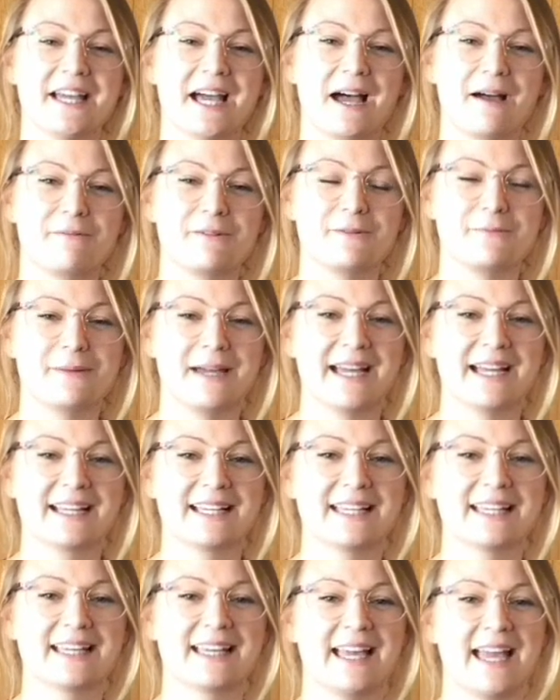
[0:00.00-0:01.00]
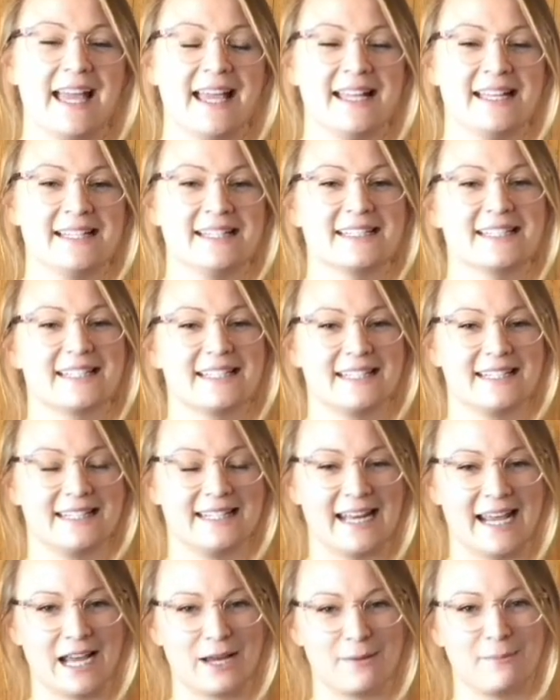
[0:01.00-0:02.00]
upper back and
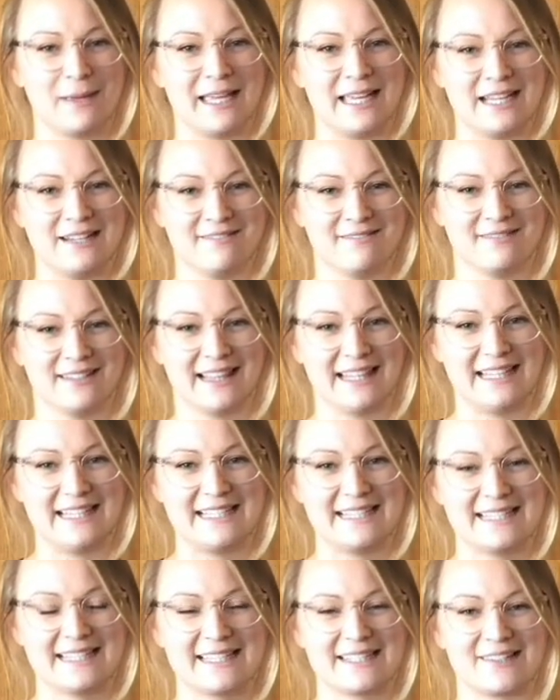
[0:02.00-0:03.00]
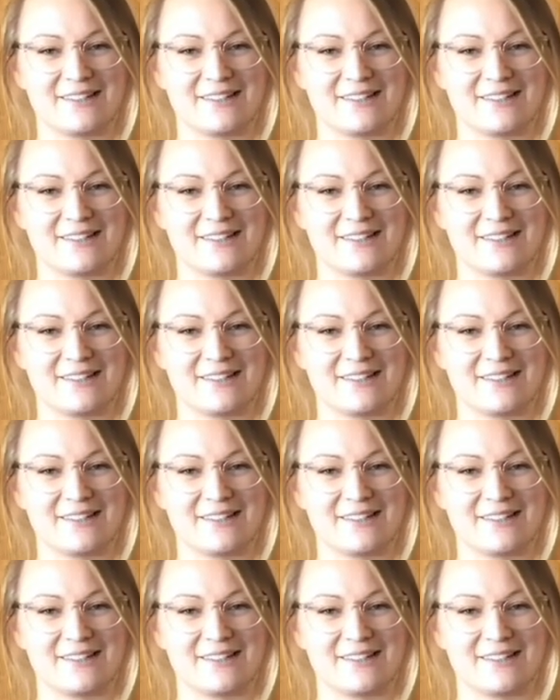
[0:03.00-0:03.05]
neck pain release.